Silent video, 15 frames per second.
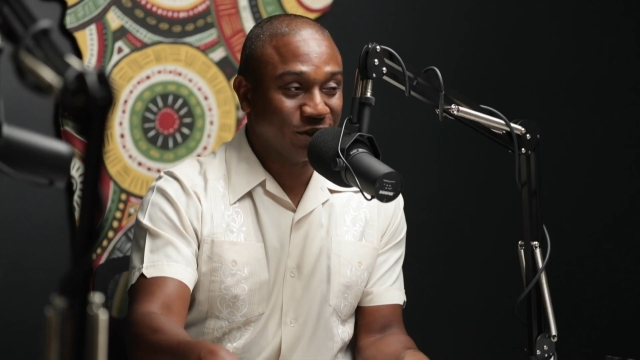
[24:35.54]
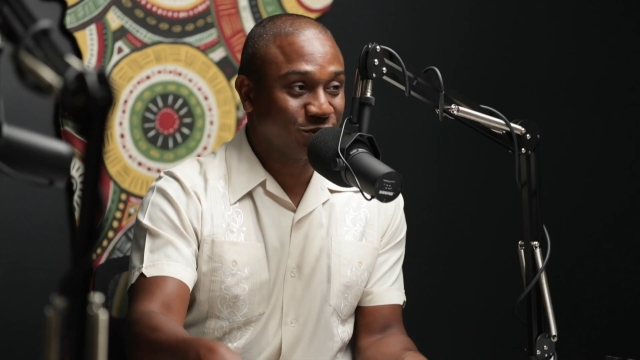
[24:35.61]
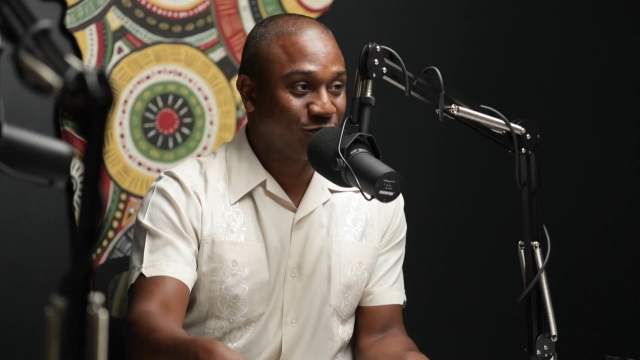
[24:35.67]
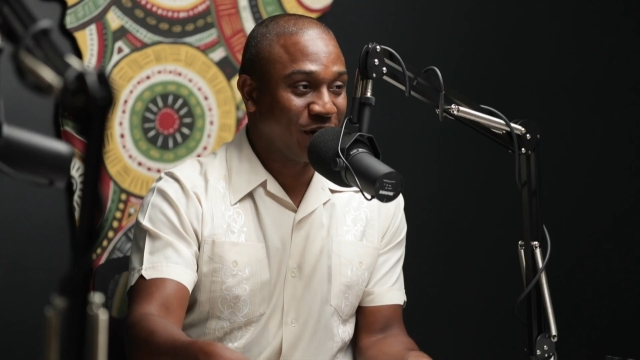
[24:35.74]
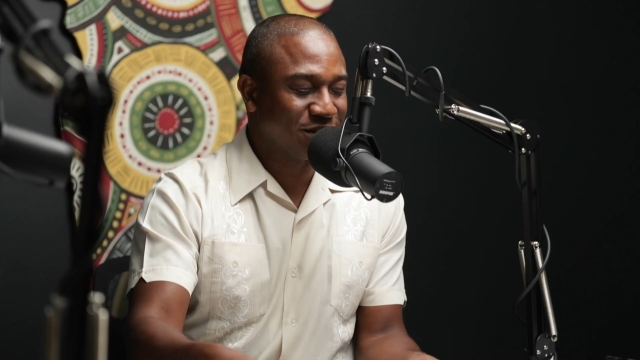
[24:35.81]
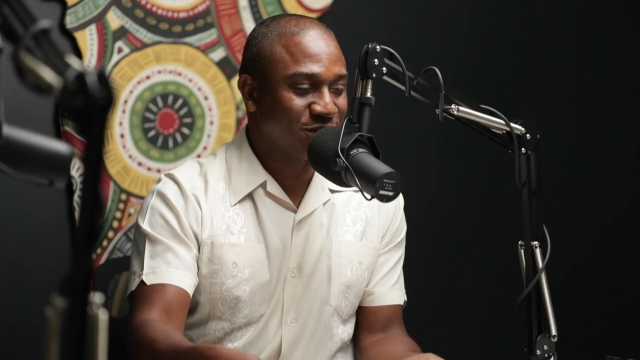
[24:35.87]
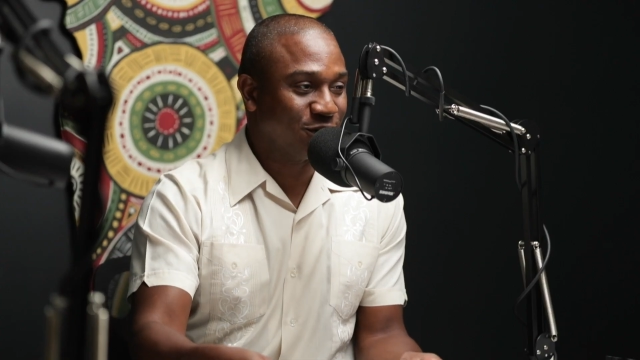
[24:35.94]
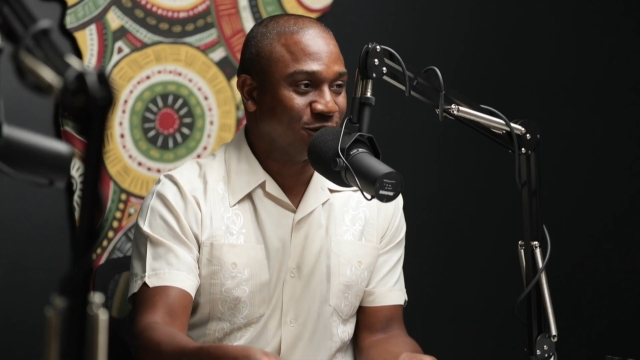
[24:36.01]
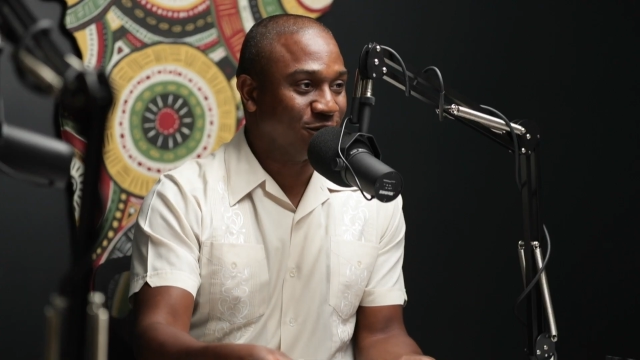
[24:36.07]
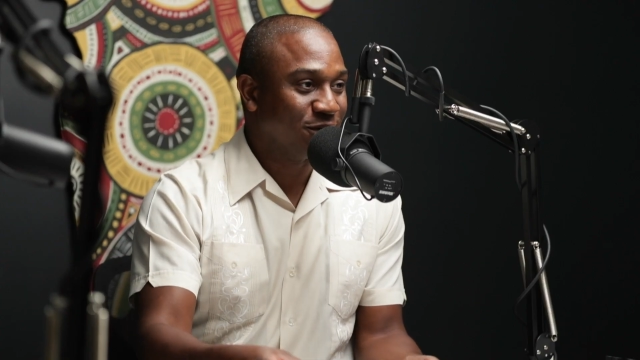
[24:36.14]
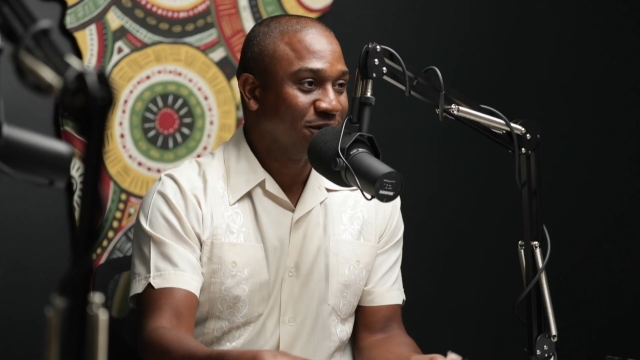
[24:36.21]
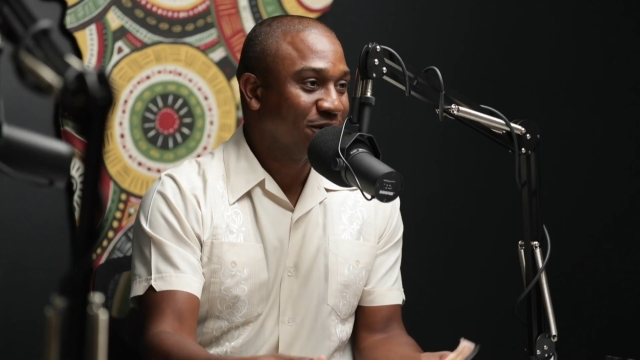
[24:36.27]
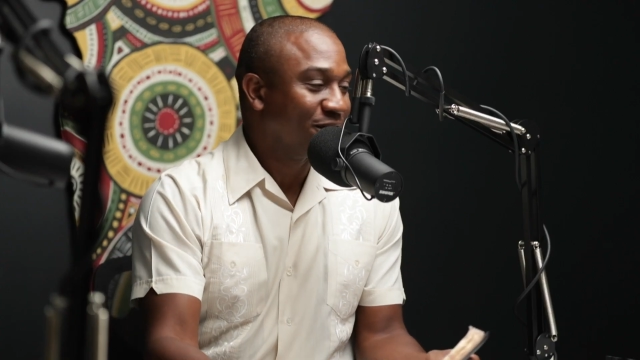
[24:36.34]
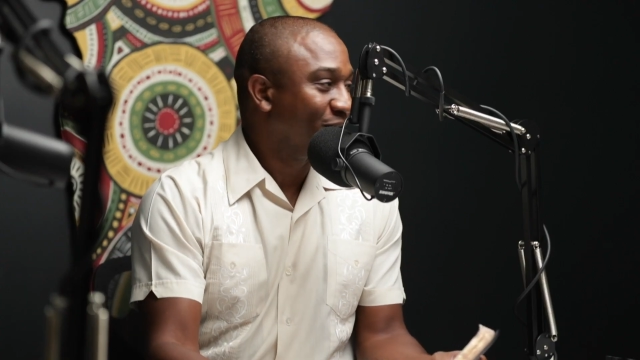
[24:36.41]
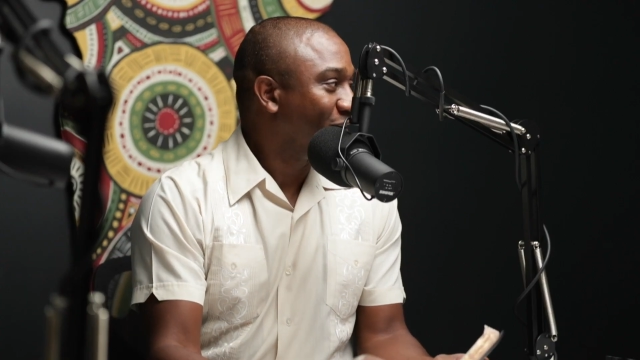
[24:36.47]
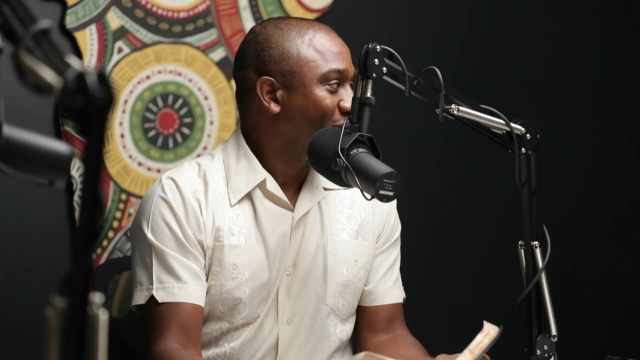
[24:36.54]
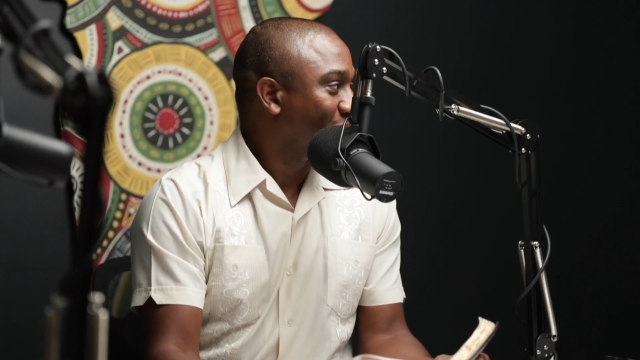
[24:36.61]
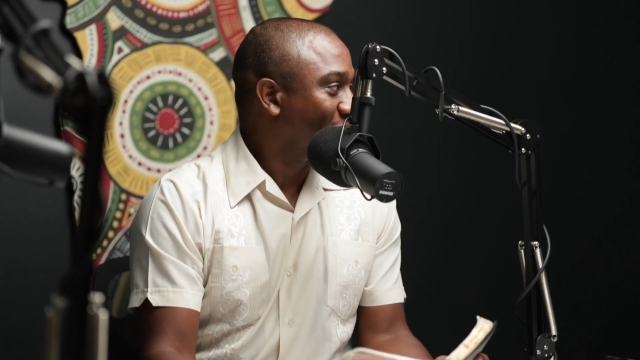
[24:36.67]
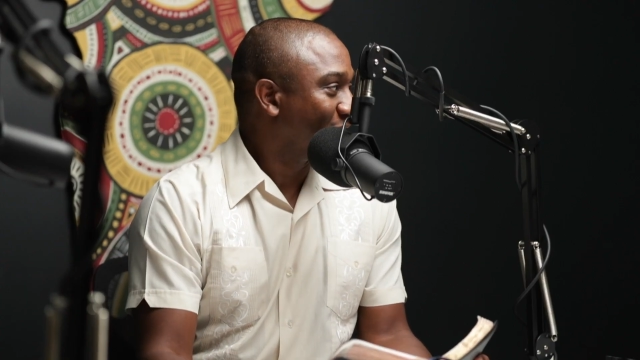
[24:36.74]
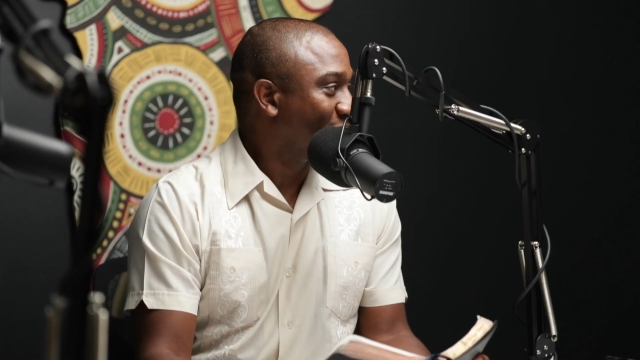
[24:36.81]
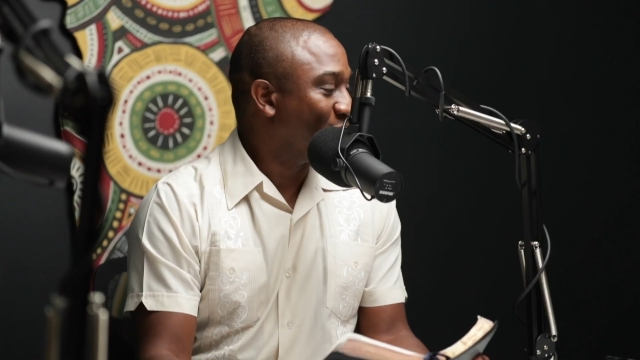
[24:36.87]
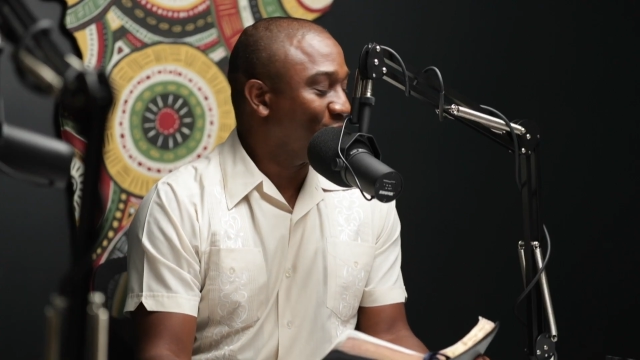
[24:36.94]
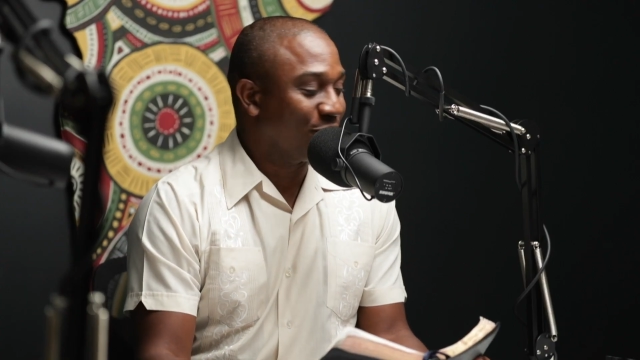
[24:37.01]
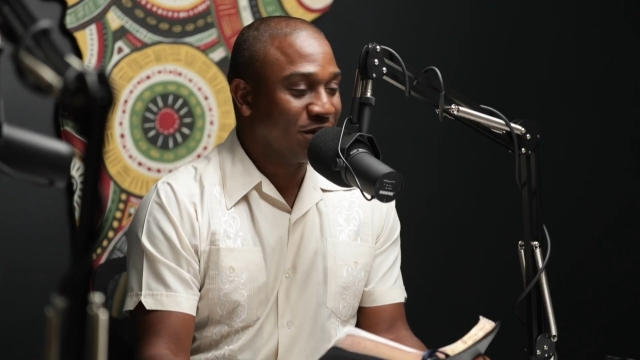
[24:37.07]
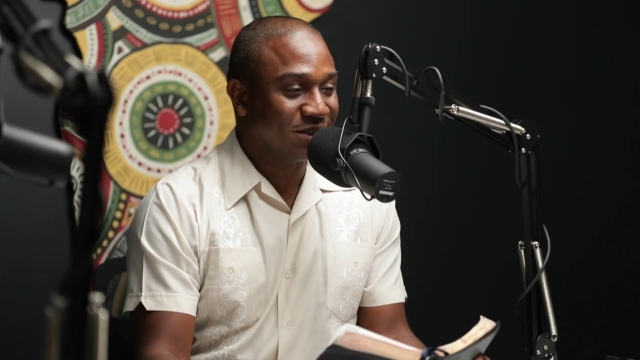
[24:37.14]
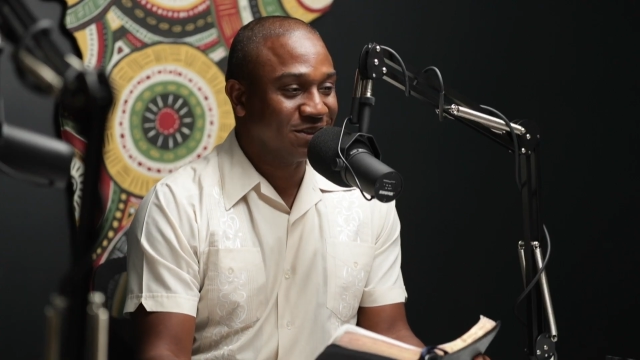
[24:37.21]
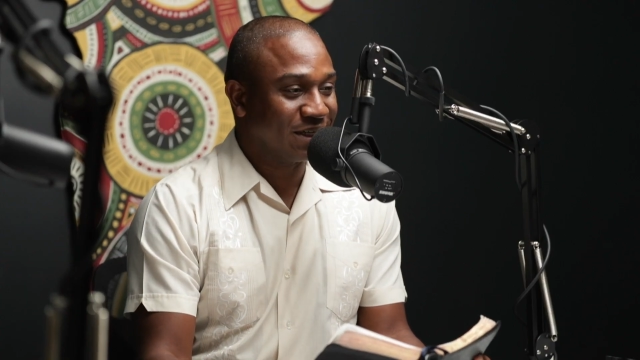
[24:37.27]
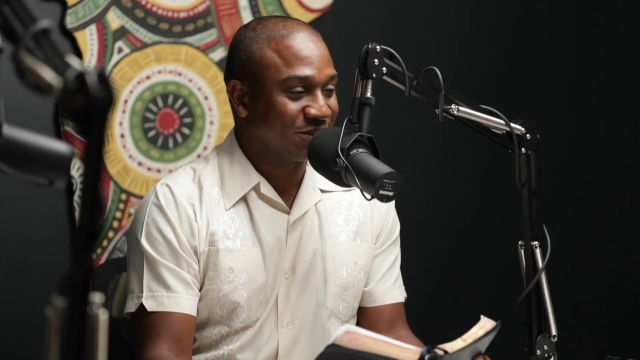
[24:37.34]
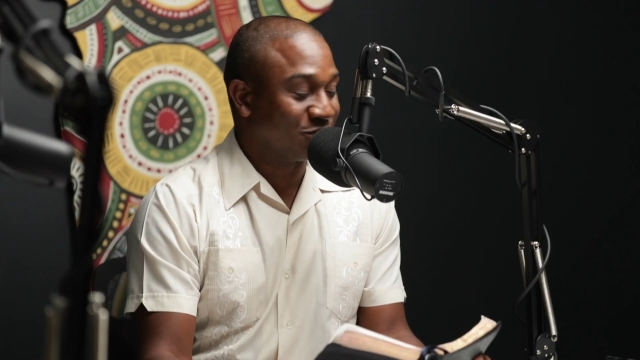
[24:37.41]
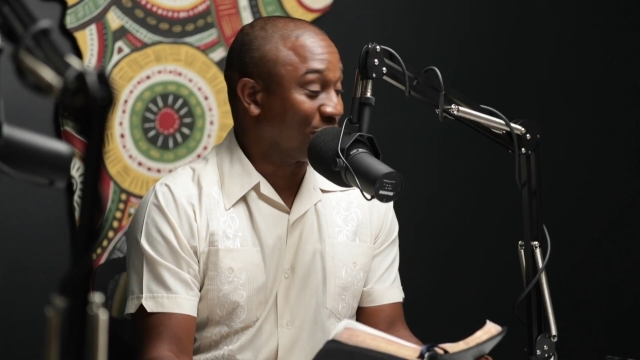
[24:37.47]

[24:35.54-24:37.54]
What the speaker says: What's great too, he said,